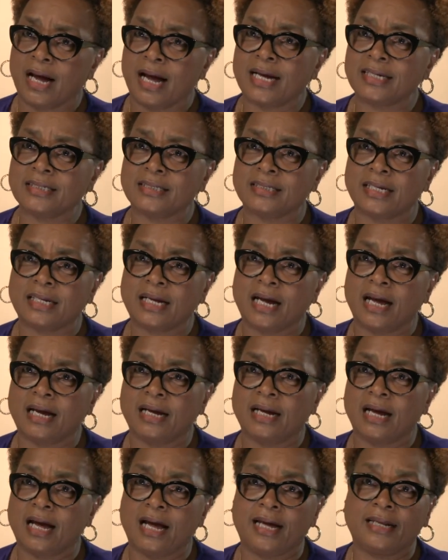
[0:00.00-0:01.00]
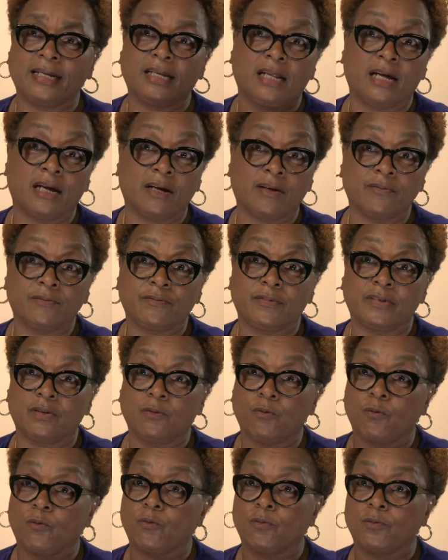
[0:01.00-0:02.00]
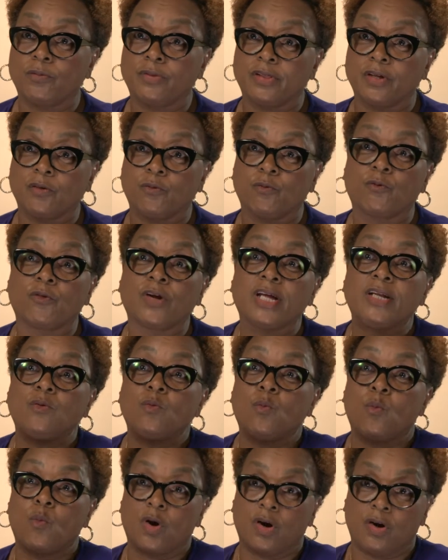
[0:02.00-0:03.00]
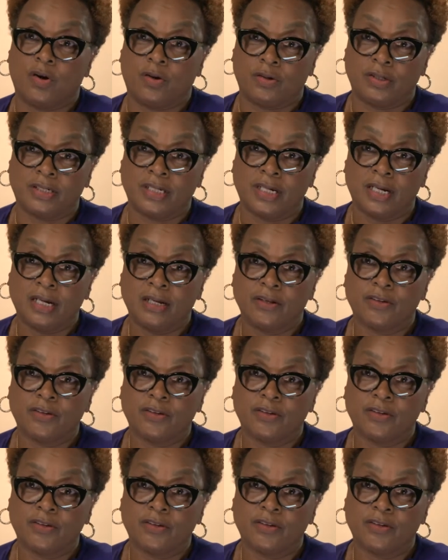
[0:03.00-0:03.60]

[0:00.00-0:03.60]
I said, I love the written word,